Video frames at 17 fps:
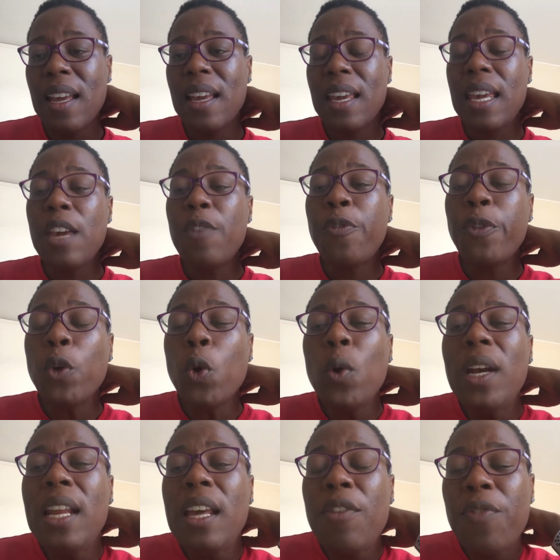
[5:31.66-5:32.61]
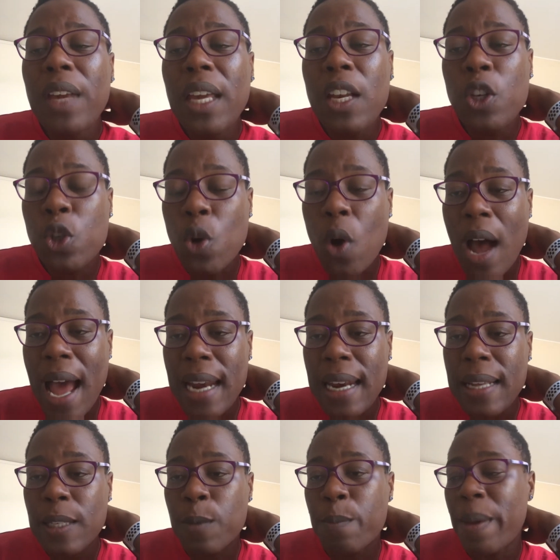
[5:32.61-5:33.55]
If you live in
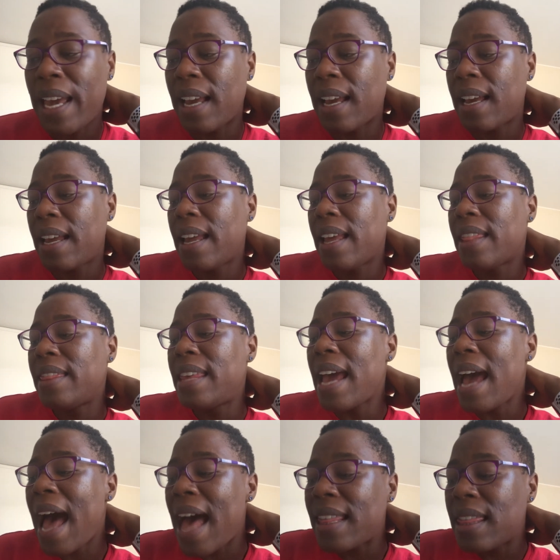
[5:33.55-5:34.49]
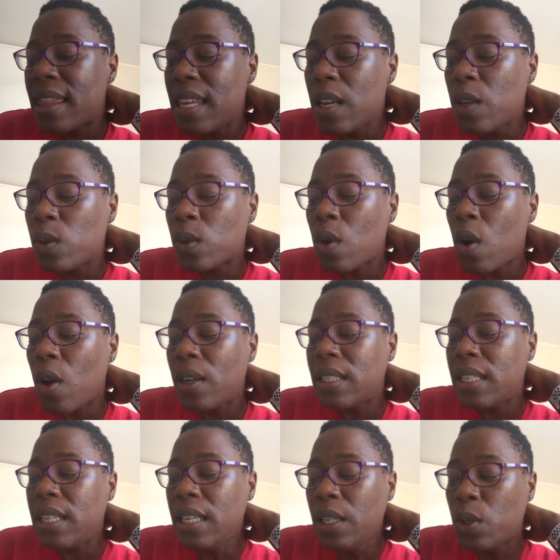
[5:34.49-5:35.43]
Johannesburg, there are things
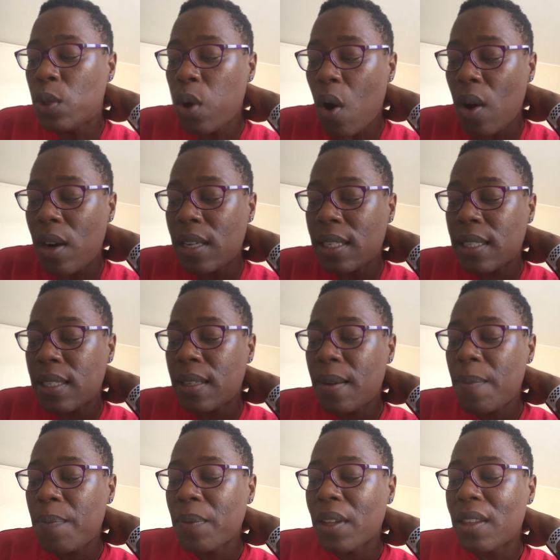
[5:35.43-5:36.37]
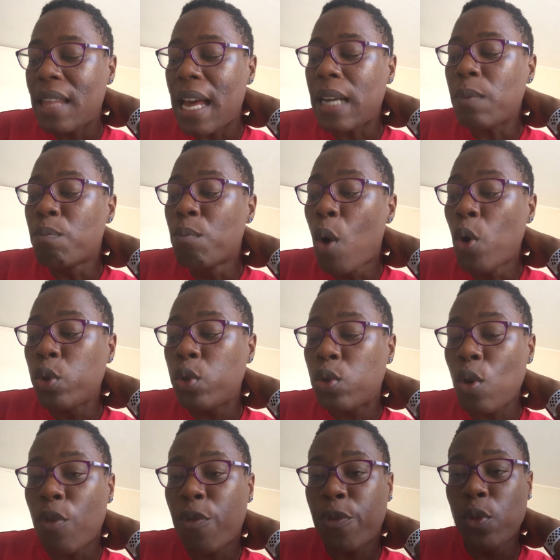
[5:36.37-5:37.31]
called e-tolls that
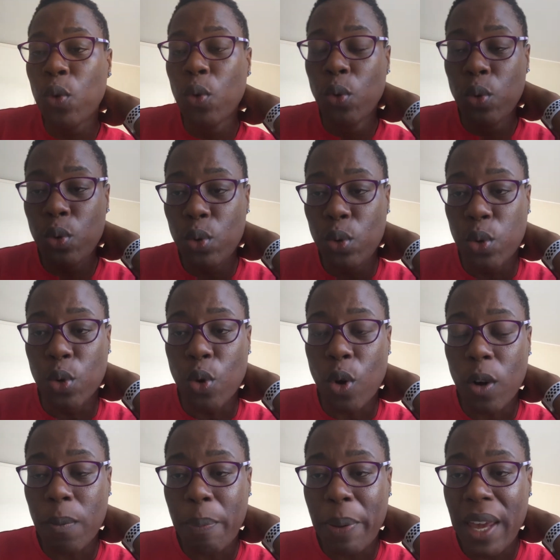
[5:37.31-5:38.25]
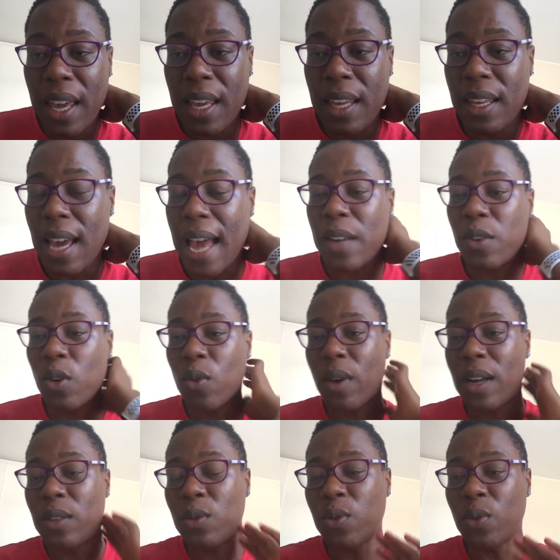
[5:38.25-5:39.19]
most of you do not pay. I don't
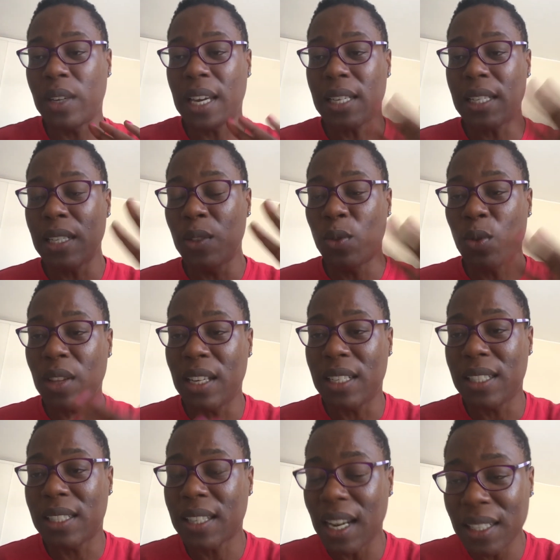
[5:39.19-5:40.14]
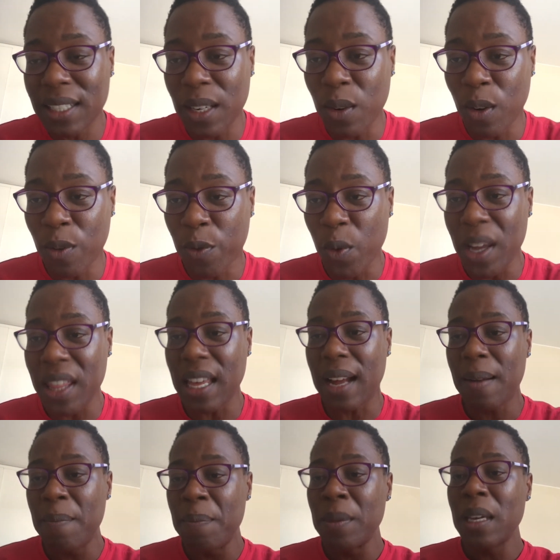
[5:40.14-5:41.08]
want to get into the discussion of
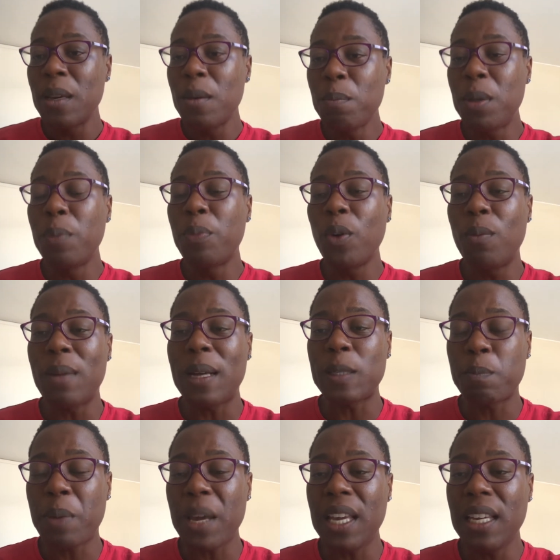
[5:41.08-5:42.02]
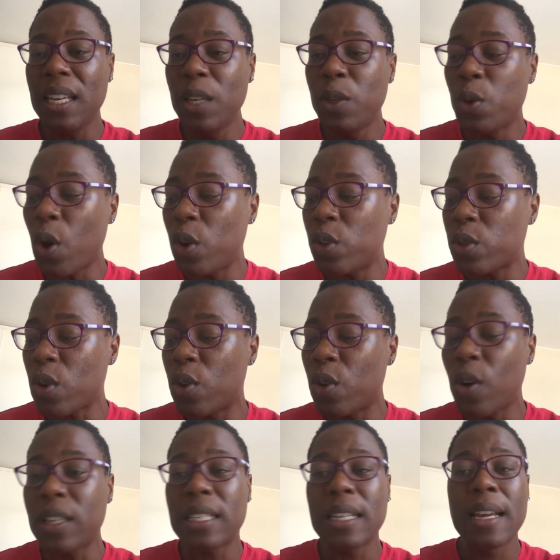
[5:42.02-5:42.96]
whether people must pay e-tolls or
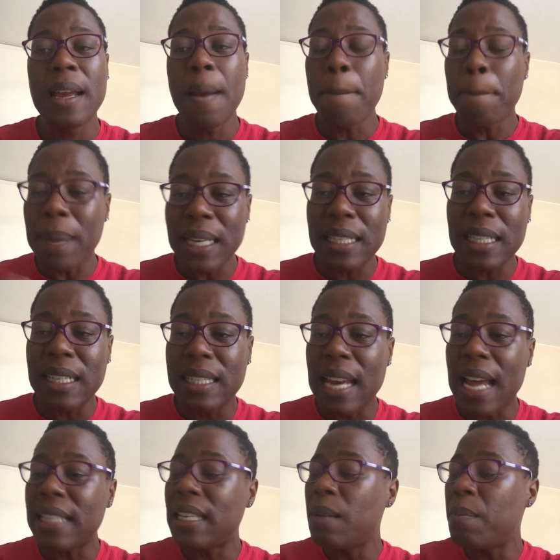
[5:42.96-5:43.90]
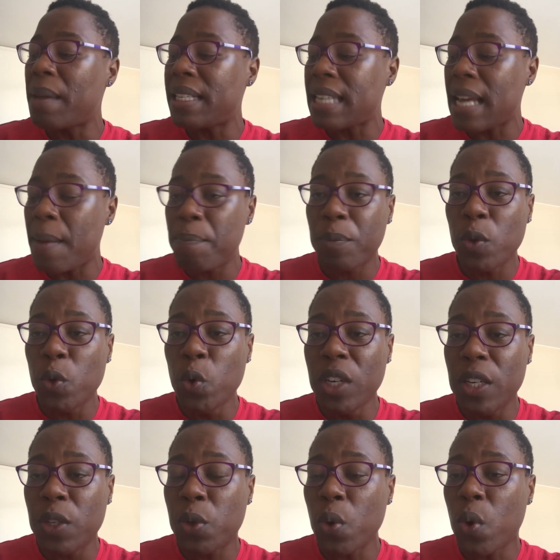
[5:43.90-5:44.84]
not, but it doesn't matter. You
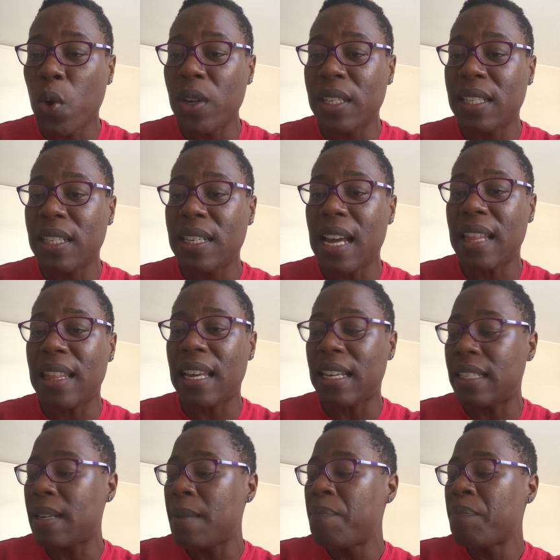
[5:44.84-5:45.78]
need to consider that.